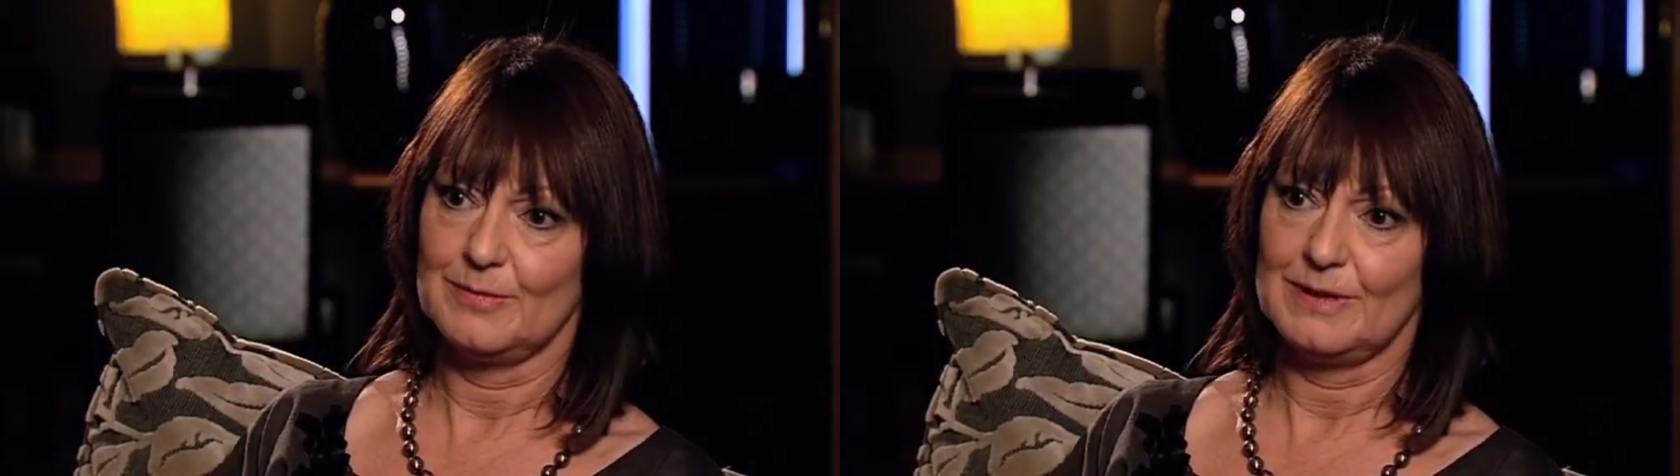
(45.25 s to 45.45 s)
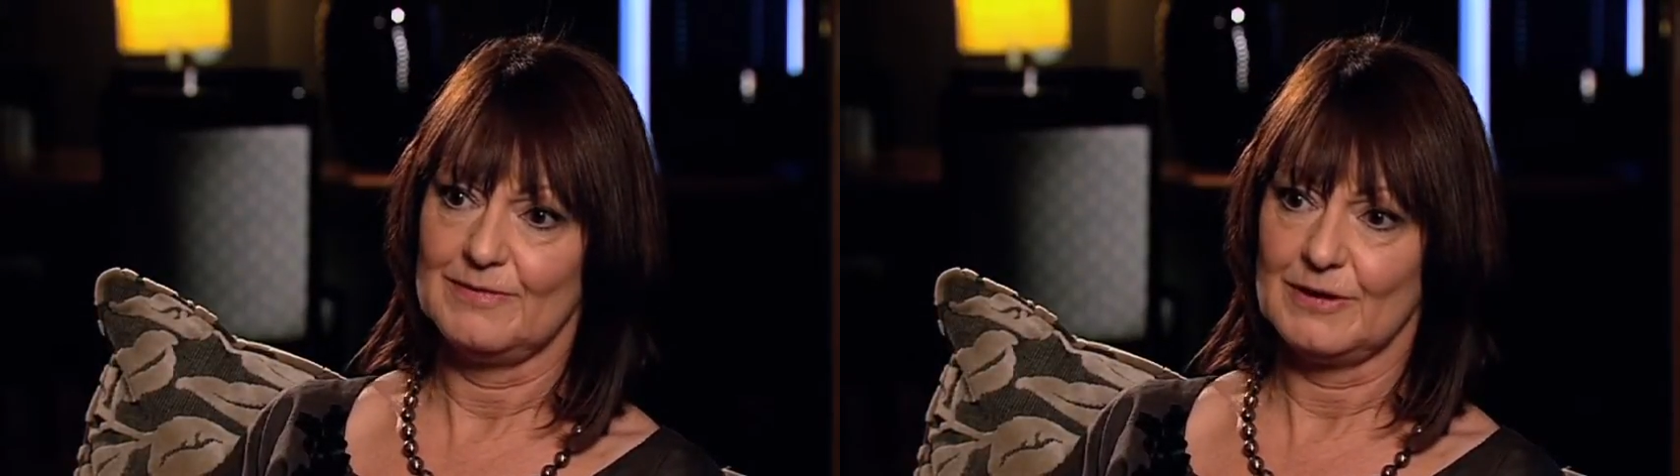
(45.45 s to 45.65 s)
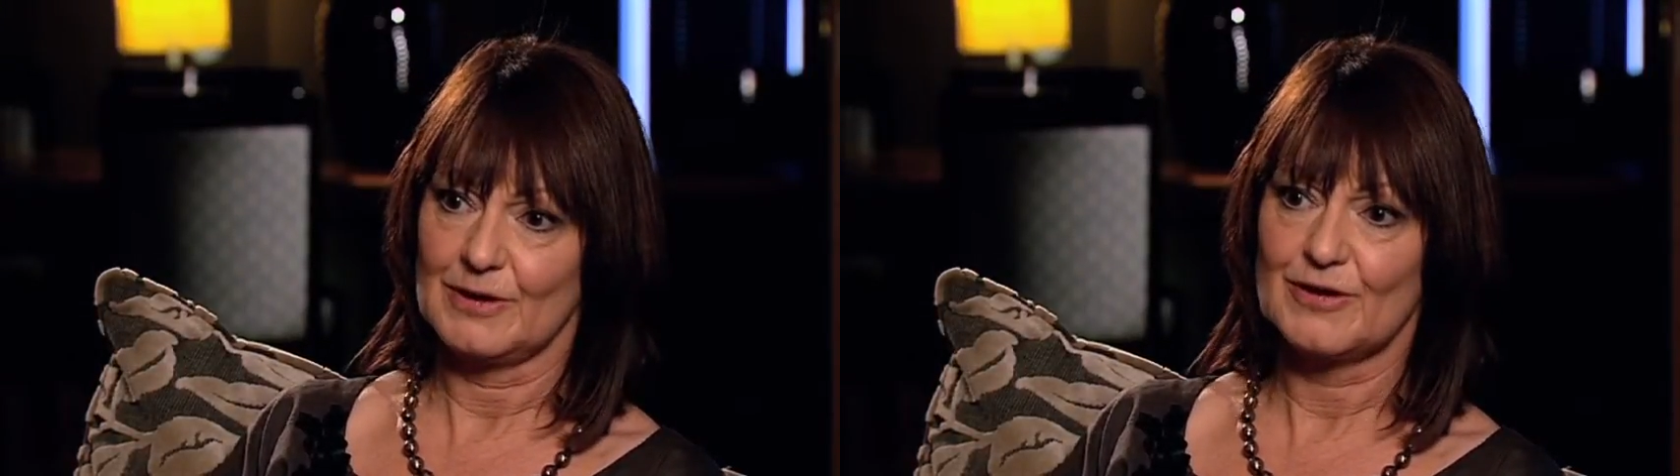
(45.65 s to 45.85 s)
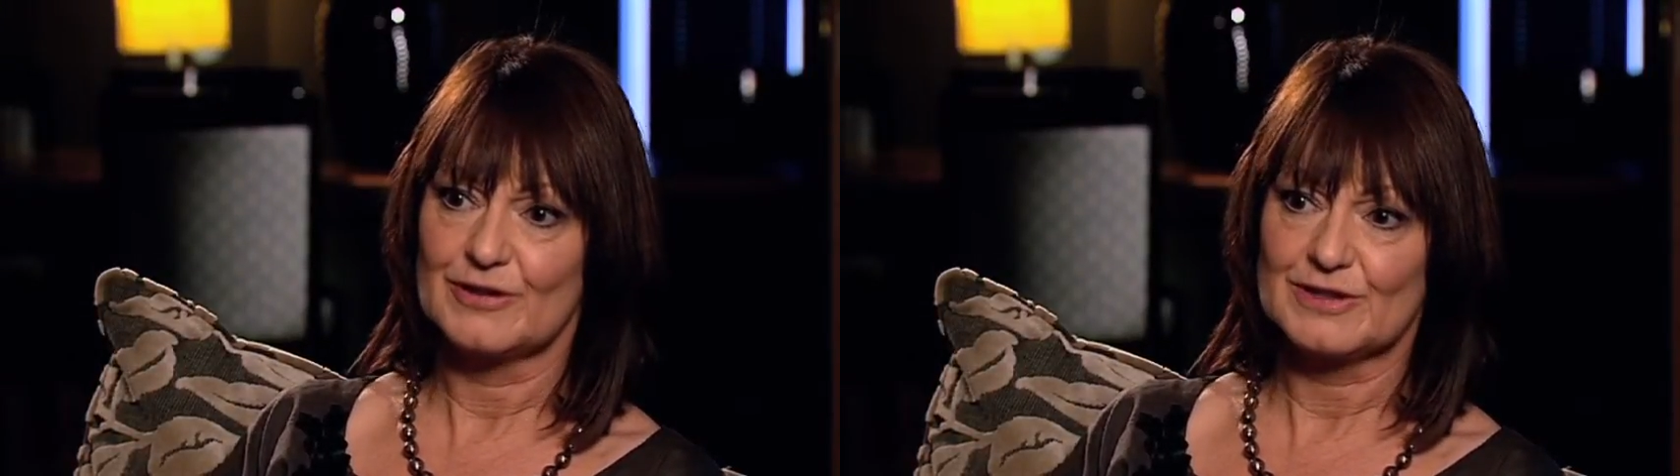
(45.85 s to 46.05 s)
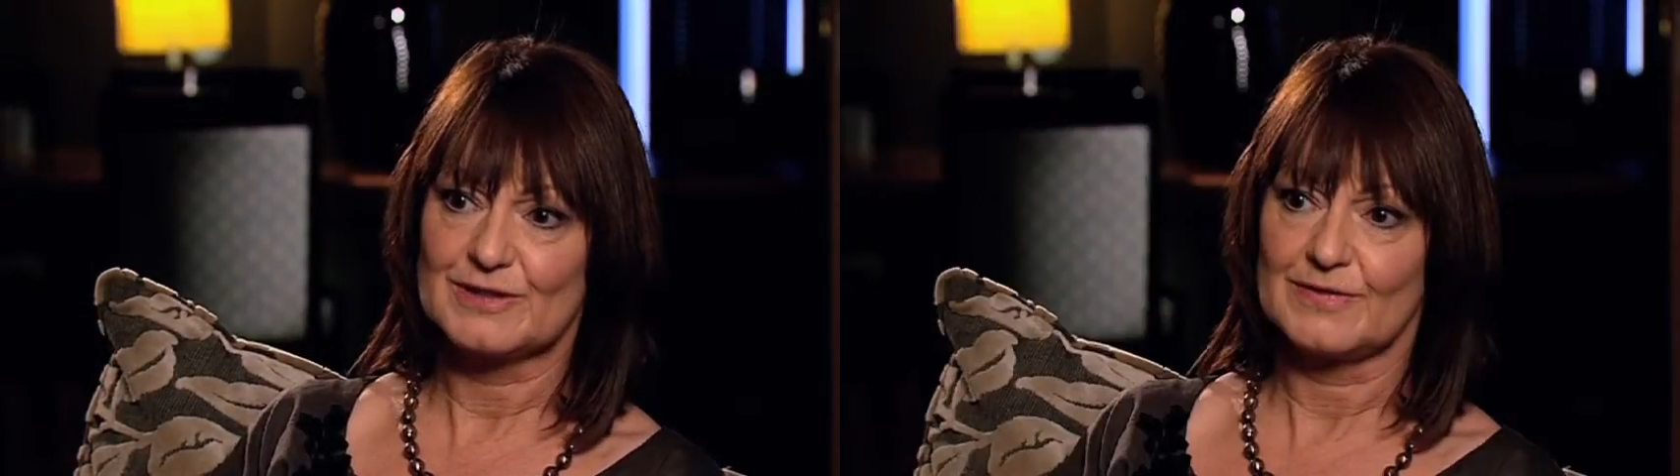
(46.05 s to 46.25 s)
be very
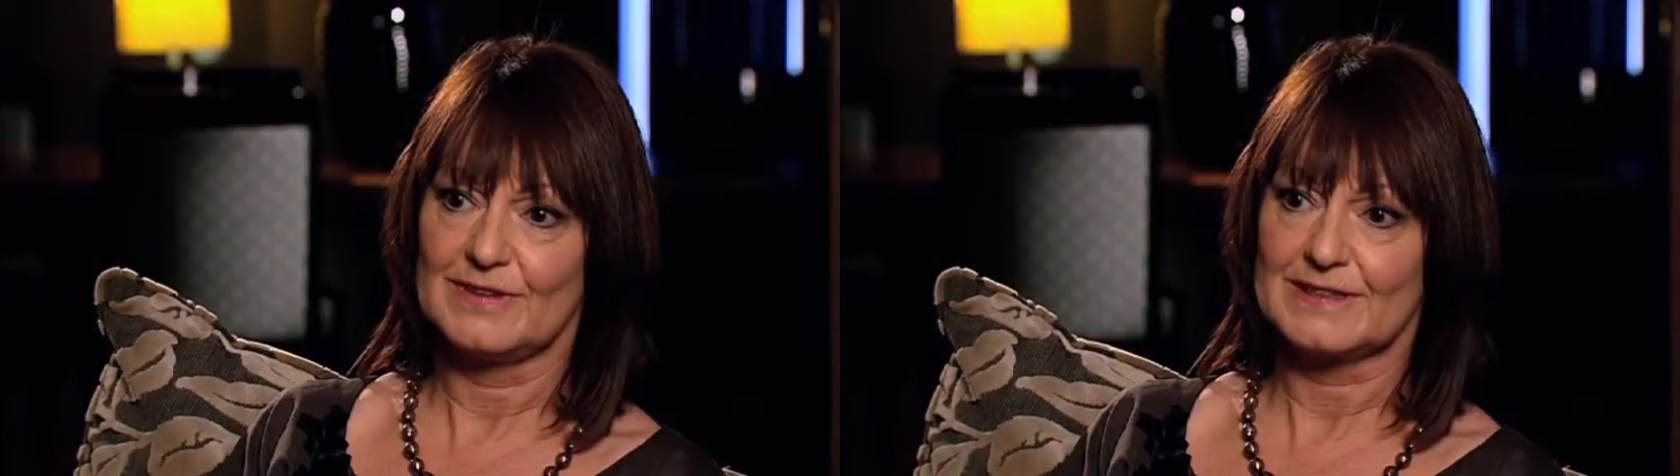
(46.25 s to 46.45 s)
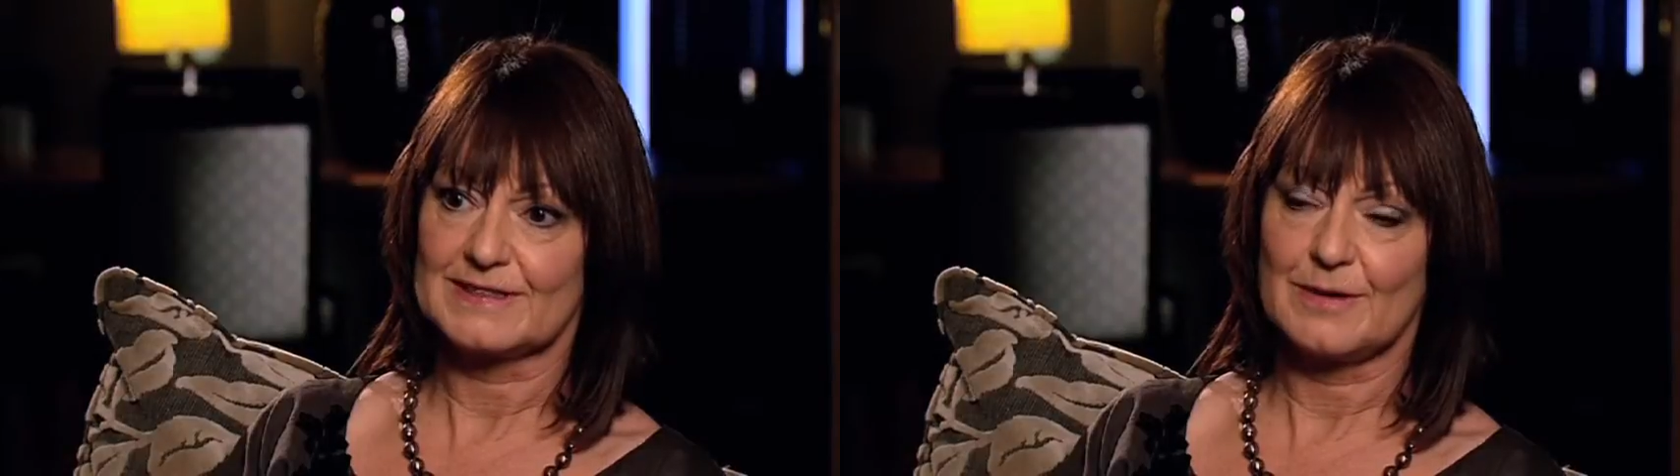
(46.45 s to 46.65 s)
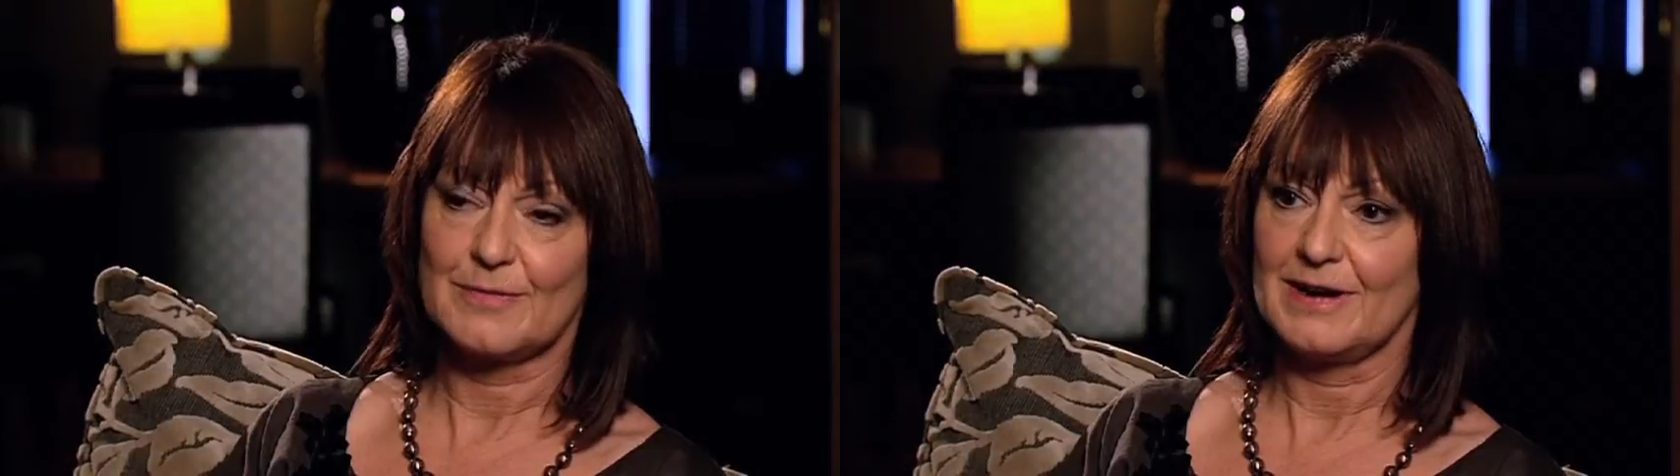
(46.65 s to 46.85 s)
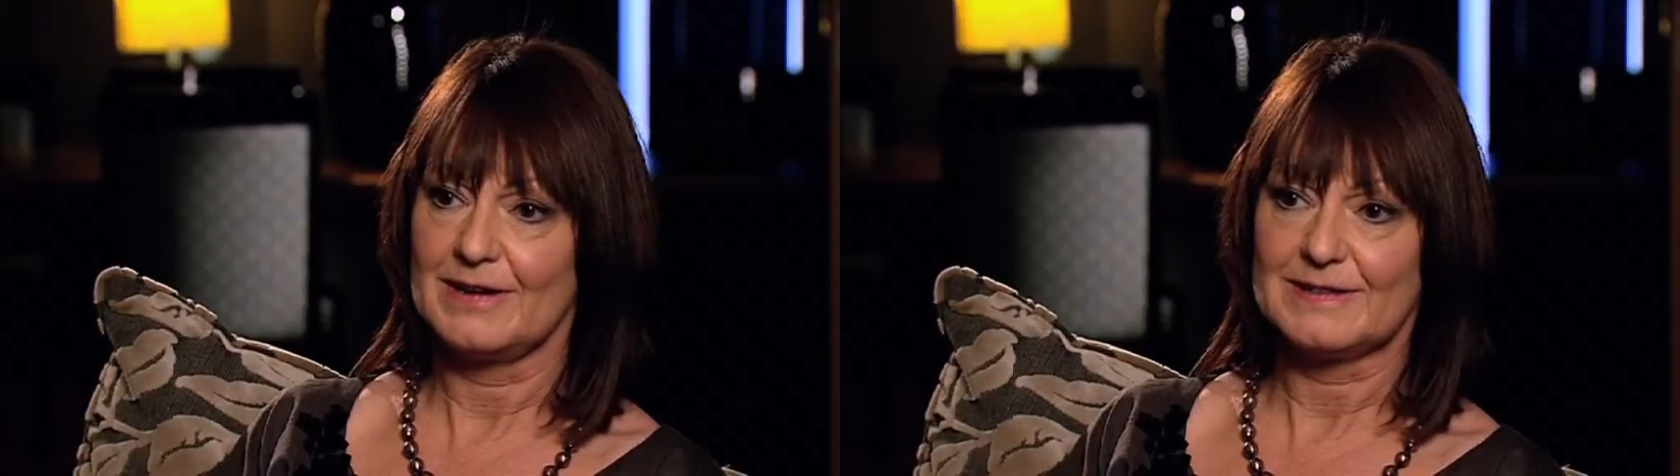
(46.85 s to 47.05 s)
conscious of the next time around.